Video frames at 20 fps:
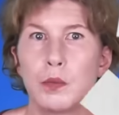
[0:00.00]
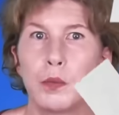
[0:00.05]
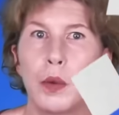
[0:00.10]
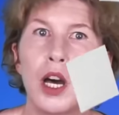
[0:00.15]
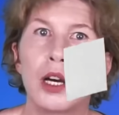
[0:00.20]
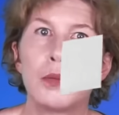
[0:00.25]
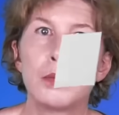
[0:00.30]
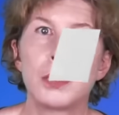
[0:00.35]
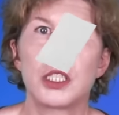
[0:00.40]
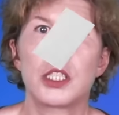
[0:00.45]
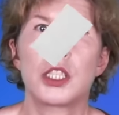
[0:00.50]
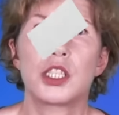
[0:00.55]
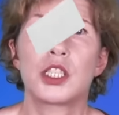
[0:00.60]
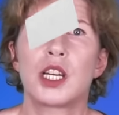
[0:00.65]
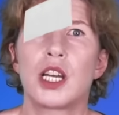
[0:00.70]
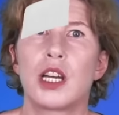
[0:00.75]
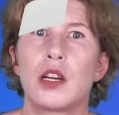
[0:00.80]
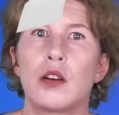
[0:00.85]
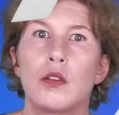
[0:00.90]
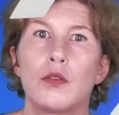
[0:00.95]
published
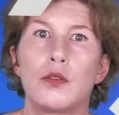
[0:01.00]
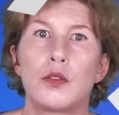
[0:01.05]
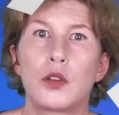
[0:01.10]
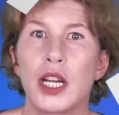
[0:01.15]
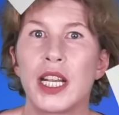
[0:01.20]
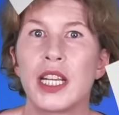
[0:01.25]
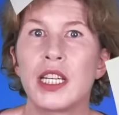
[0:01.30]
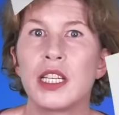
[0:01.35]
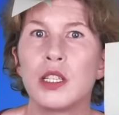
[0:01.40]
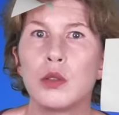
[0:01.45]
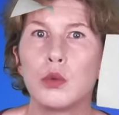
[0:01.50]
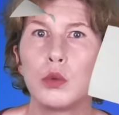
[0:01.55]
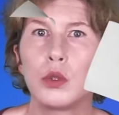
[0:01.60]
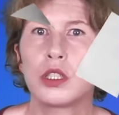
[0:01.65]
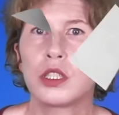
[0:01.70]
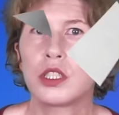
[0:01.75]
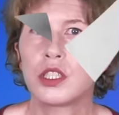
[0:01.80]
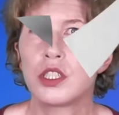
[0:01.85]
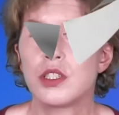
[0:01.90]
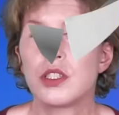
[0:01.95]
now for
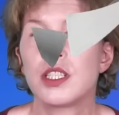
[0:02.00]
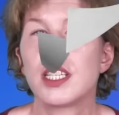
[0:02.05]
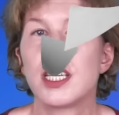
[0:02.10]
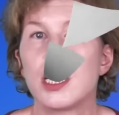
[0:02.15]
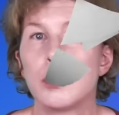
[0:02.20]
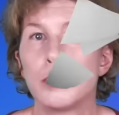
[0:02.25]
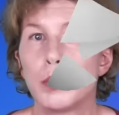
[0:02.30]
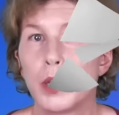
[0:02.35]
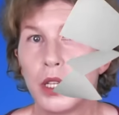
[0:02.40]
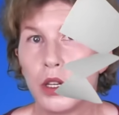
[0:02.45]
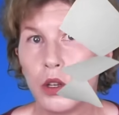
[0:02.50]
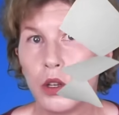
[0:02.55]
anyone to keep an